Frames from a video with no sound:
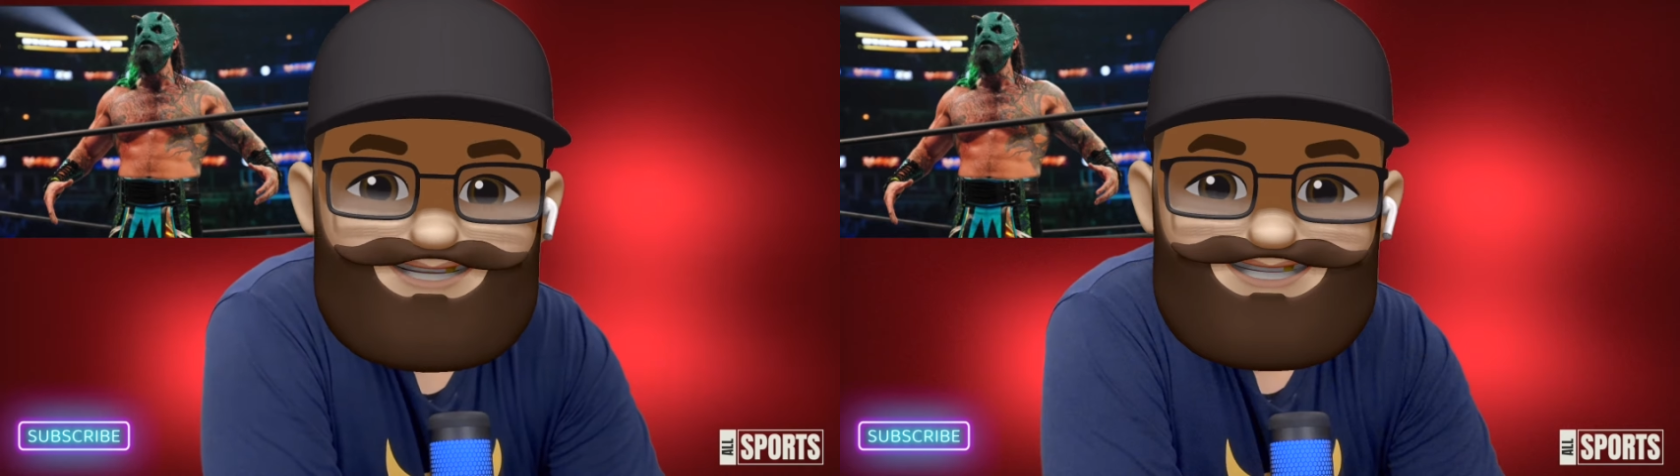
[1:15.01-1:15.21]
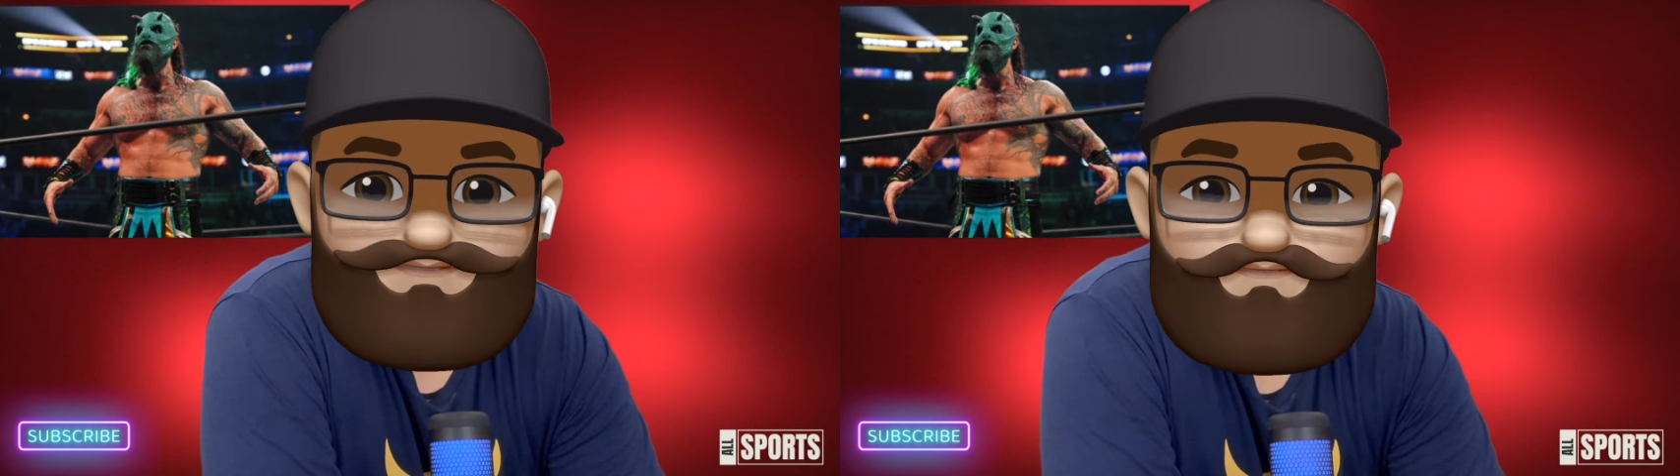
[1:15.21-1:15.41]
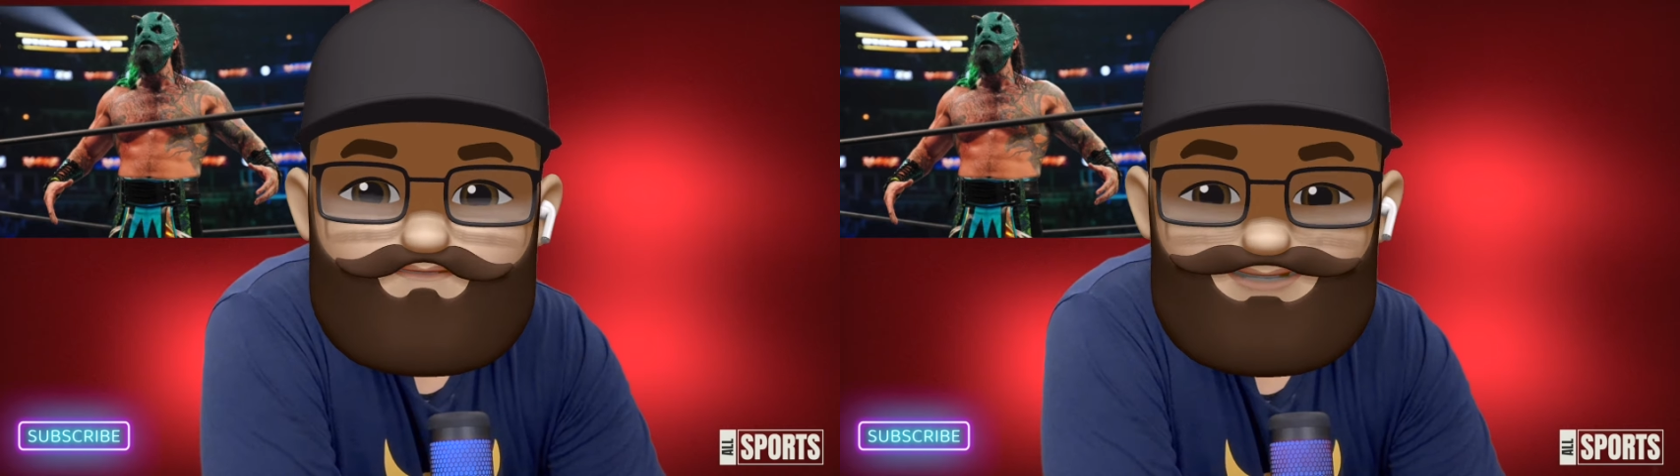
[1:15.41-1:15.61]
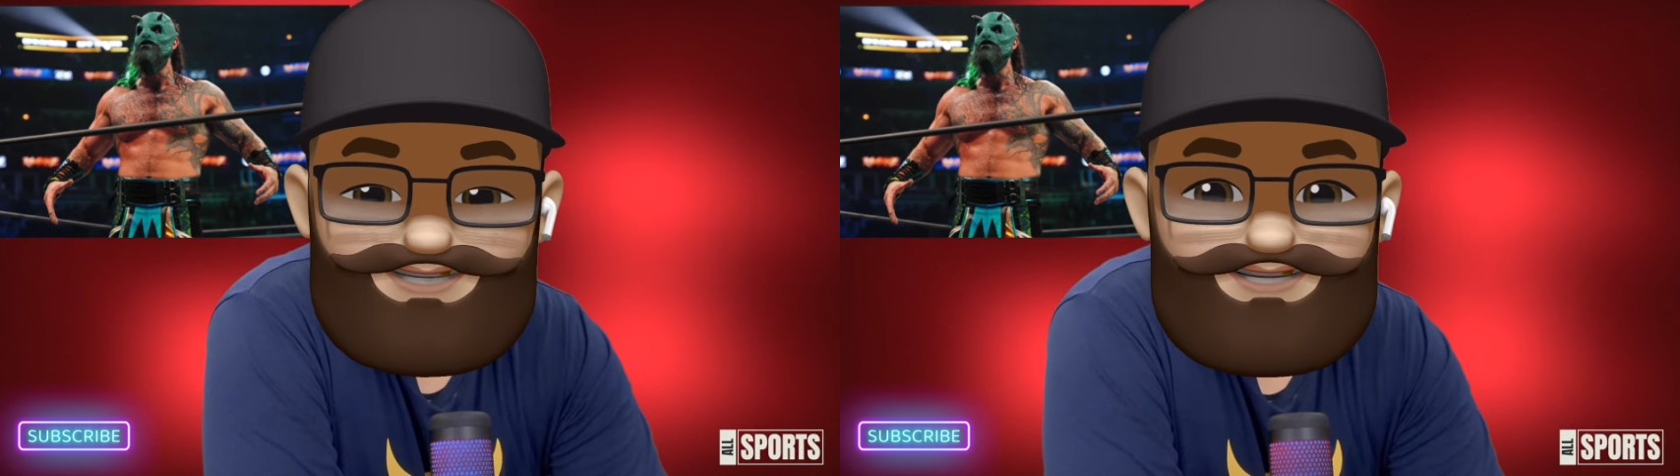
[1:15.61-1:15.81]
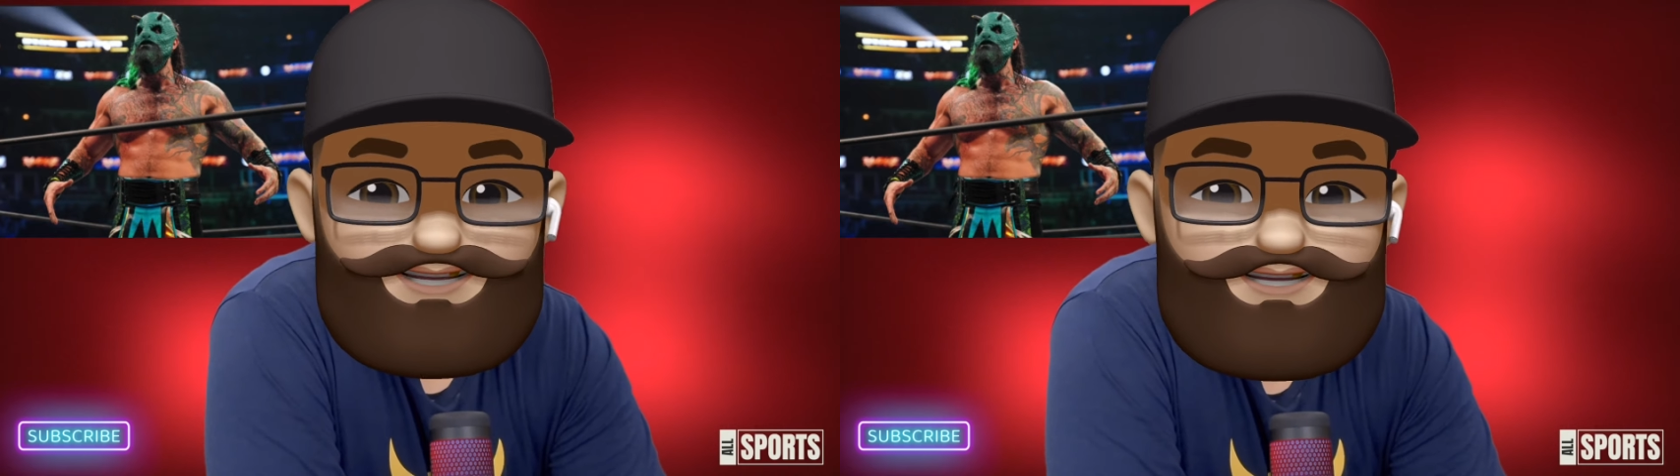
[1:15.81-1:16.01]

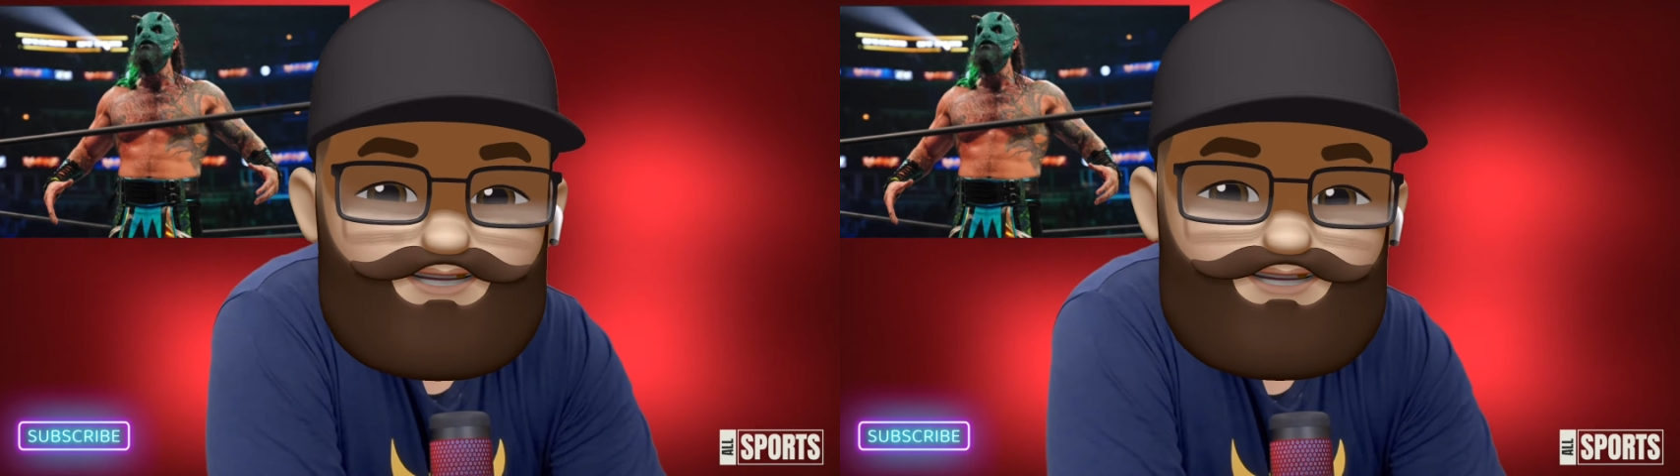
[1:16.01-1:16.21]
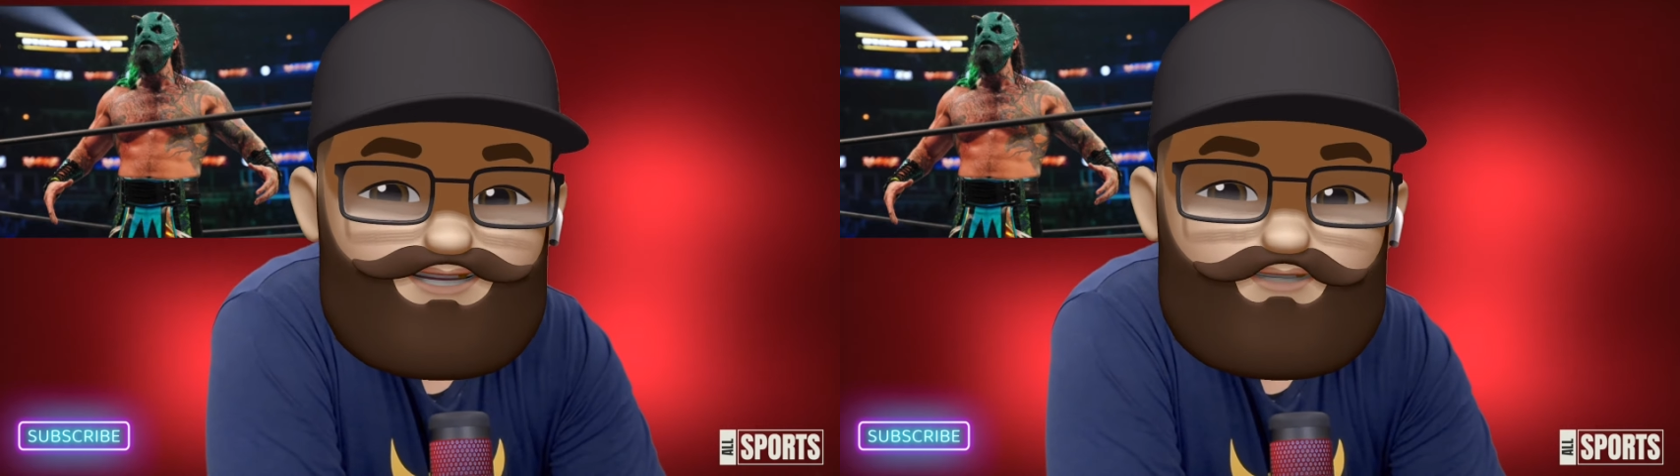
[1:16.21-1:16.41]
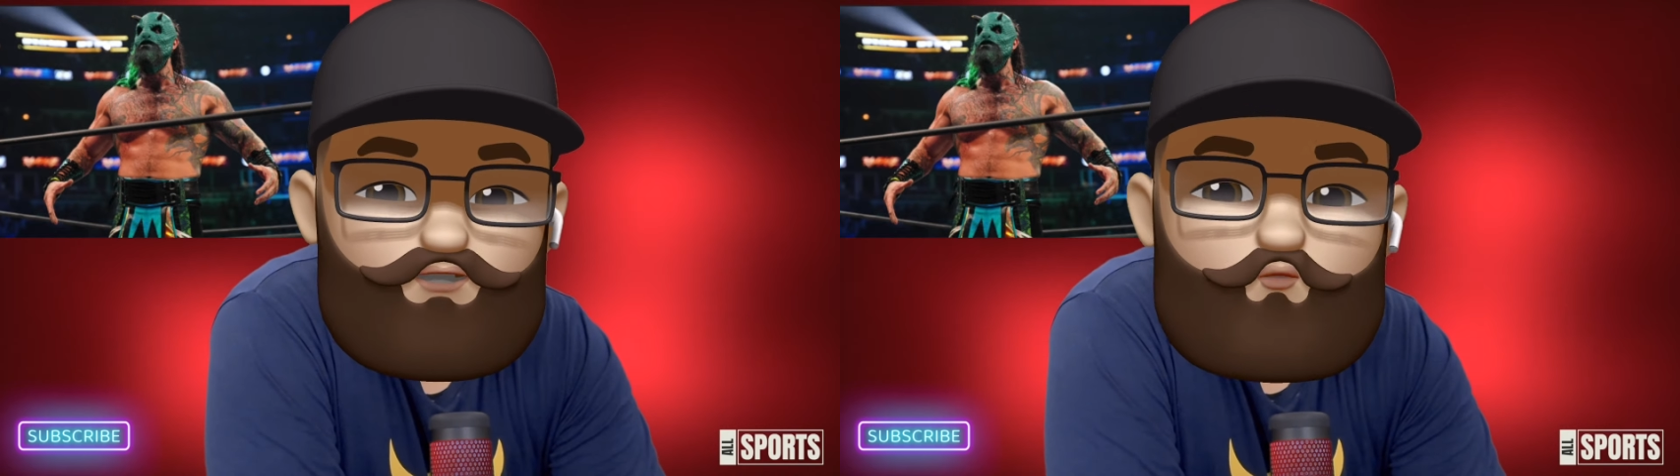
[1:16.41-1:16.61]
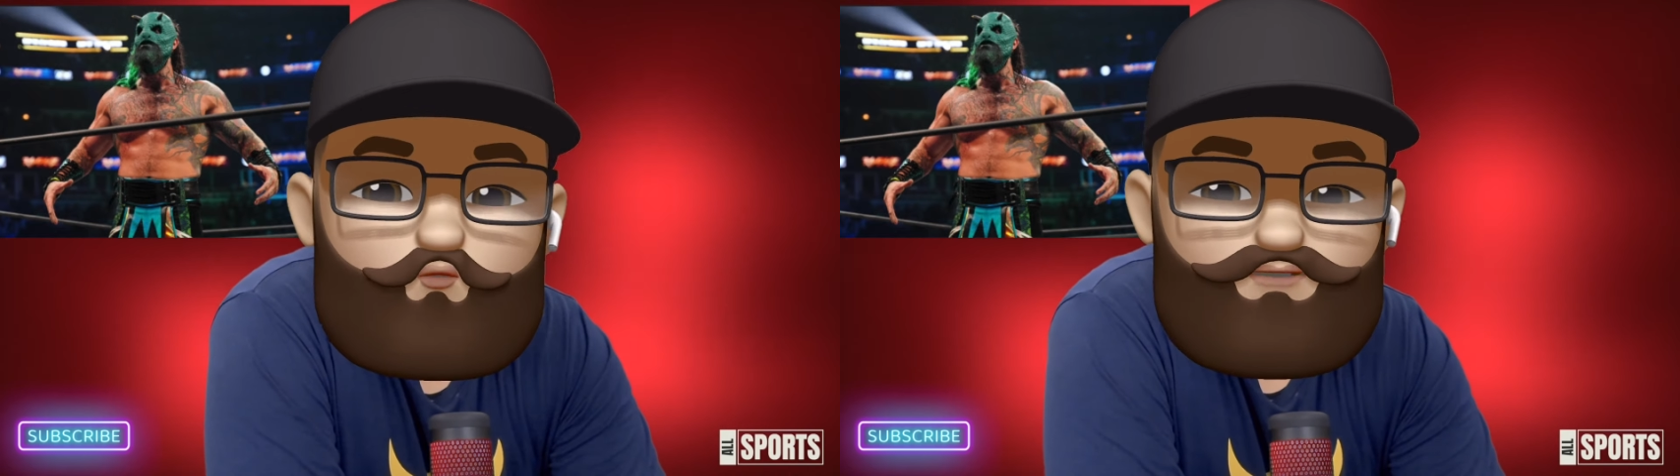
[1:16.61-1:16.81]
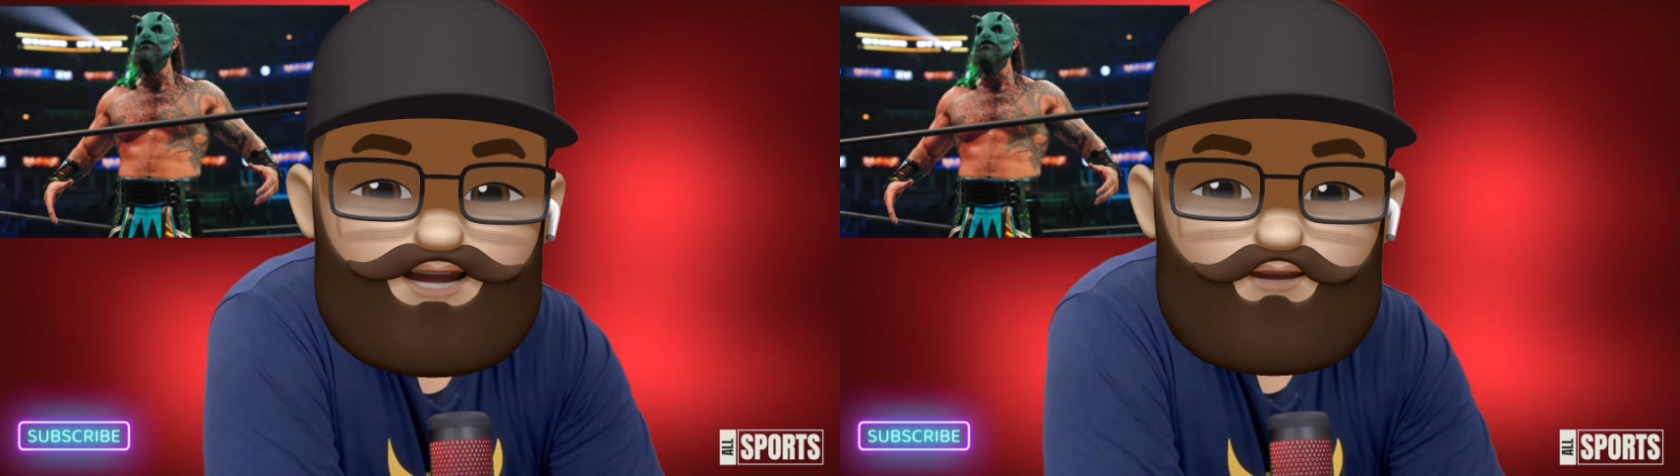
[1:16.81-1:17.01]
competing in
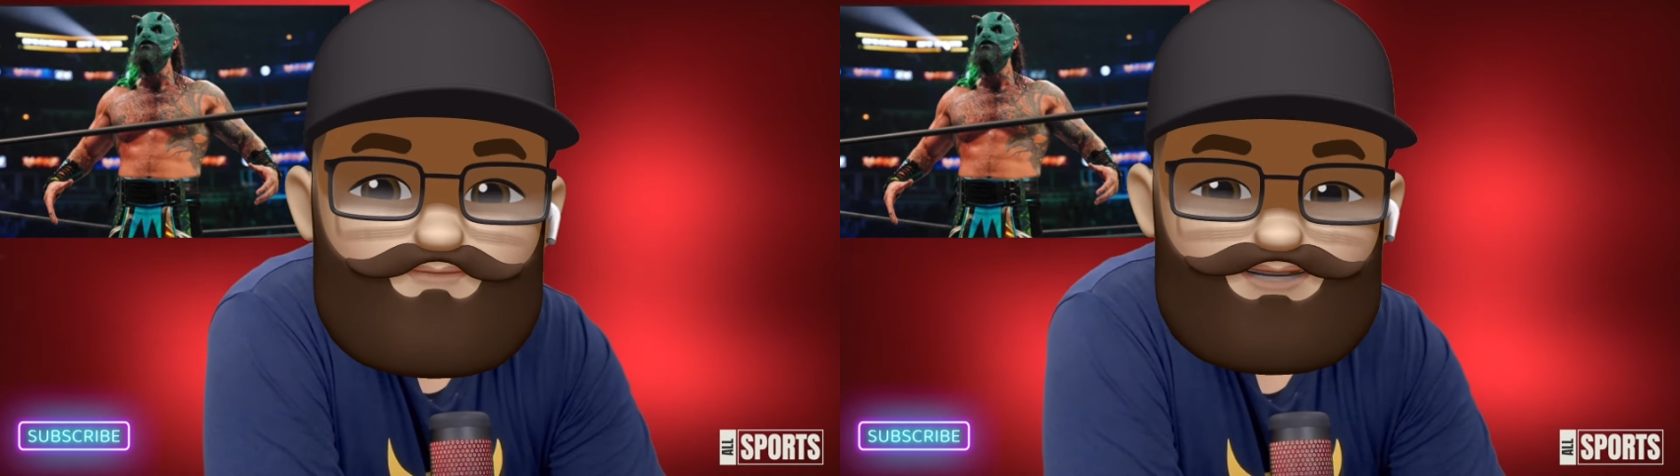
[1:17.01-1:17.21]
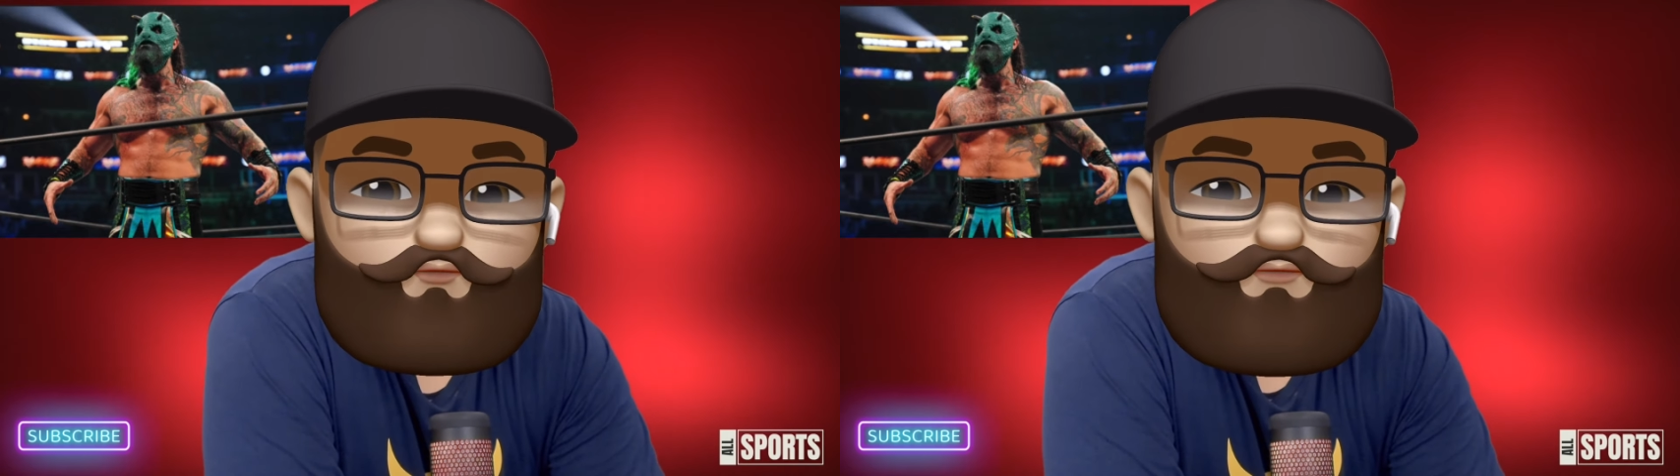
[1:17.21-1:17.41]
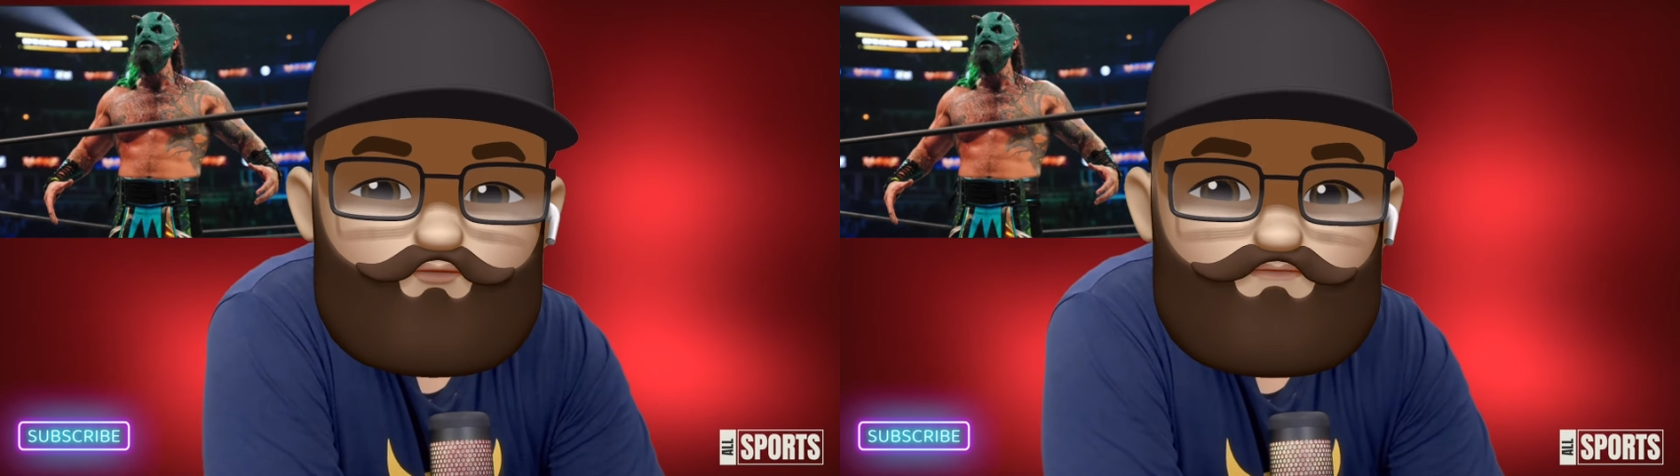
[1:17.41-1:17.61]
those title matches.